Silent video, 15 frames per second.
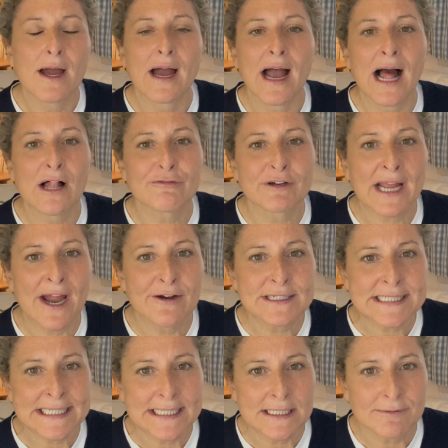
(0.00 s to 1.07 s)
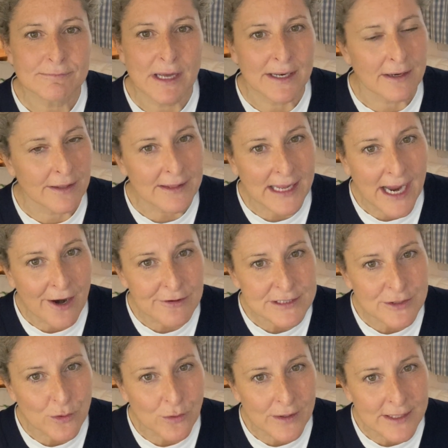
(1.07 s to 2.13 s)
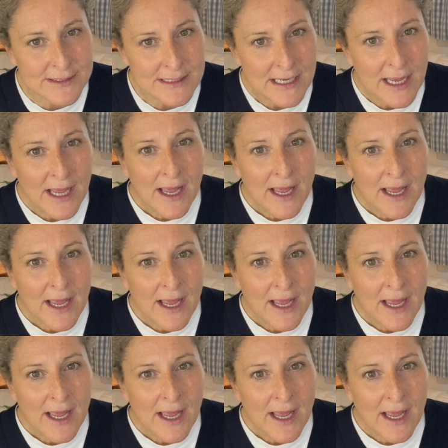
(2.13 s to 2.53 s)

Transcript: Alpha carotene, another carotenoid,